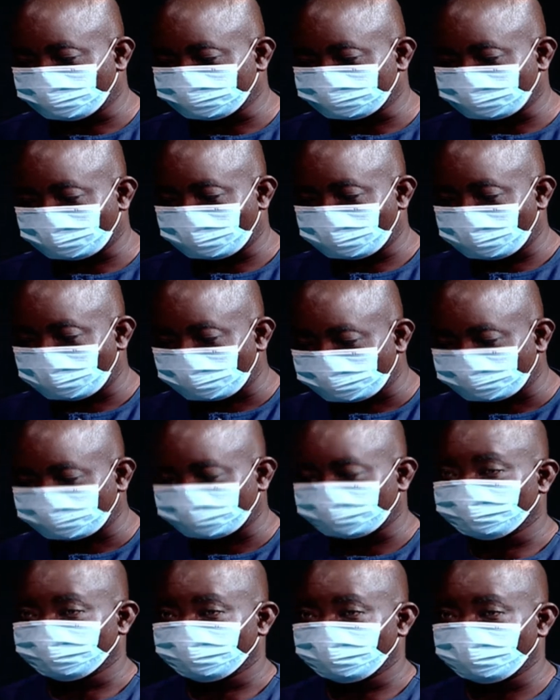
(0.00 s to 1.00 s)
because I
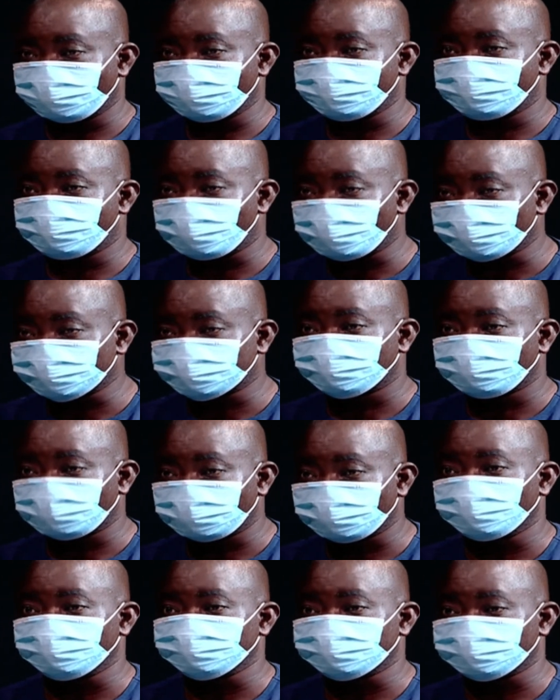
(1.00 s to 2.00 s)
have a report
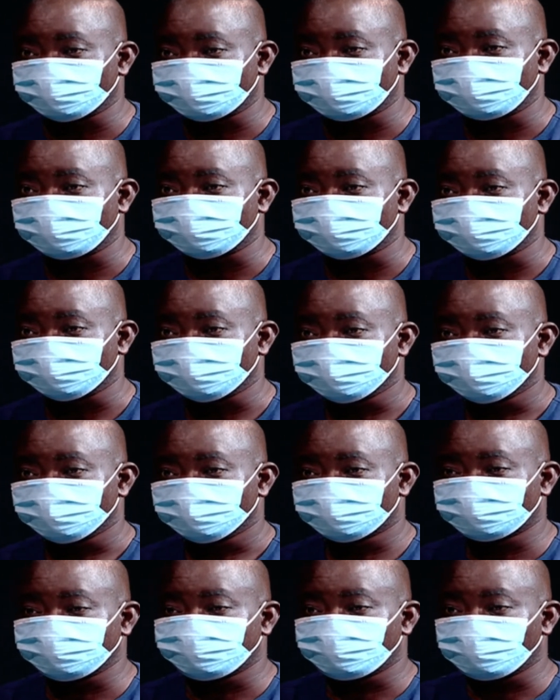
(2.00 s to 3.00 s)
by the consultant
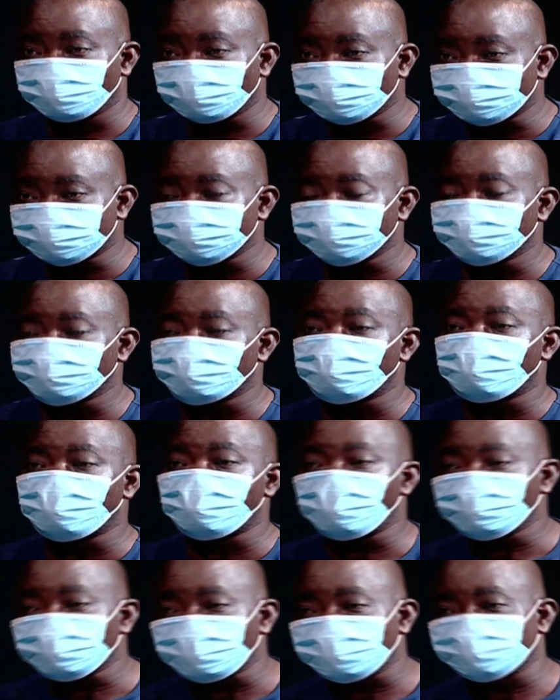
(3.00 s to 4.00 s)
stipulating
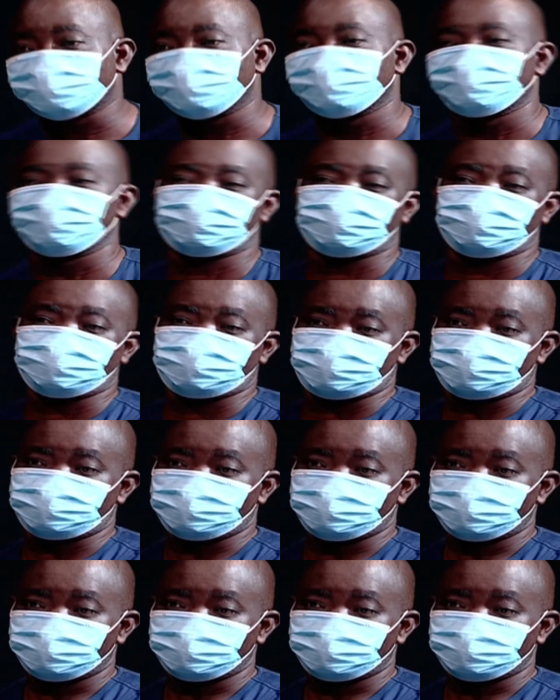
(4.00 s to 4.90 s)
all the activities